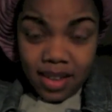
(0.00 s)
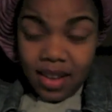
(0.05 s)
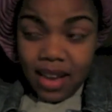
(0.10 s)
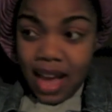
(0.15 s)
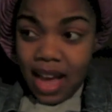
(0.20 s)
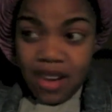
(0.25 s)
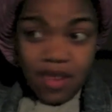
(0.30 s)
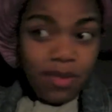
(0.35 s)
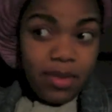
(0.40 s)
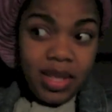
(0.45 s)

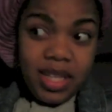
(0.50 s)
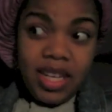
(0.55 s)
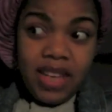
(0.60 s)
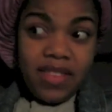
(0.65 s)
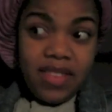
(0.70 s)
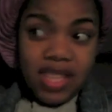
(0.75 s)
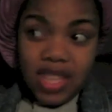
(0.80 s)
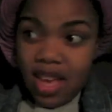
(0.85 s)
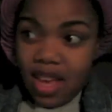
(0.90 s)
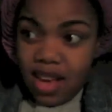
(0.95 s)
I don't believe
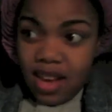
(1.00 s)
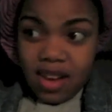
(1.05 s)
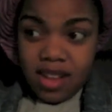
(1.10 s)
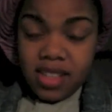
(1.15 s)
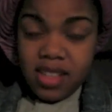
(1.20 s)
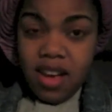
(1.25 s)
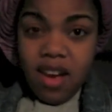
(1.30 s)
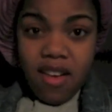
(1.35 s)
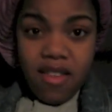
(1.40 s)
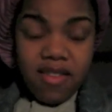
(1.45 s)
in taking
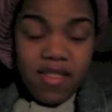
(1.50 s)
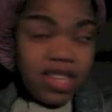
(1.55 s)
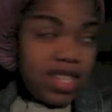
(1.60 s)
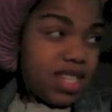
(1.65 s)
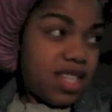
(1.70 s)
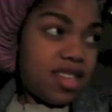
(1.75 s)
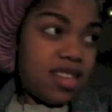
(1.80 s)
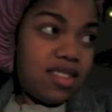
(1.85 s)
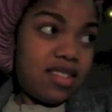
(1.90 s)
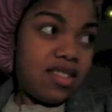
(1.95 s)
this off
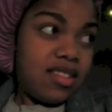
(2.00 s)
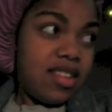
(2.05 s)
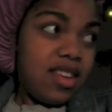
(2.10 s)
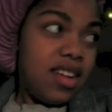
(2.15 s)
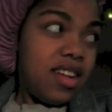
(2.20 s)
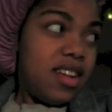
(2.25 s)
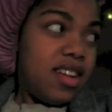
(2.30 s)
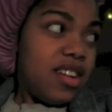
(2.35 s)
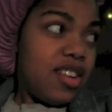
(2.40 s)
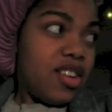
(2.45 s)
until,
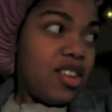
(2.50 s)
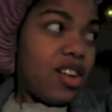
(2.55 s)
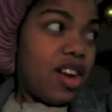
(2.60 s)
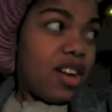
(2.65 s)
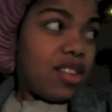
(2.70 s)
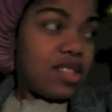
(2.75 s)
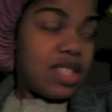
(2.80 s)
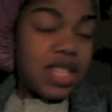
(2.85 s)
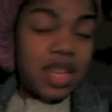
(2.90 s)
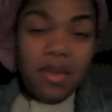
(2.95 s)
you
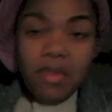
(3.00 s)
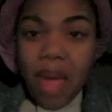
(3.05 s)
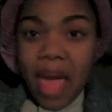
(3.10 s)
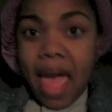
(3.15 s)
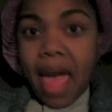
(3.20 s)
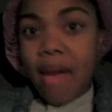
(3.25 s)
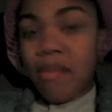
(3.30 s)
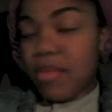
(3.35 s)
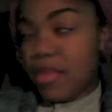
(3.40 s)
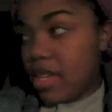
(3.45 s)
know, something
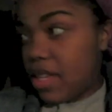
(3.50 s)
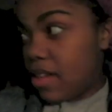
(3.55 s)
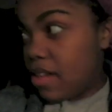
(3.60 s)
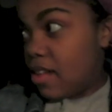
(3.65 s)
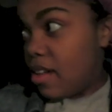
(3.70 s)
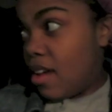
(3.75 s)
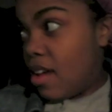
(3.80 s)
happening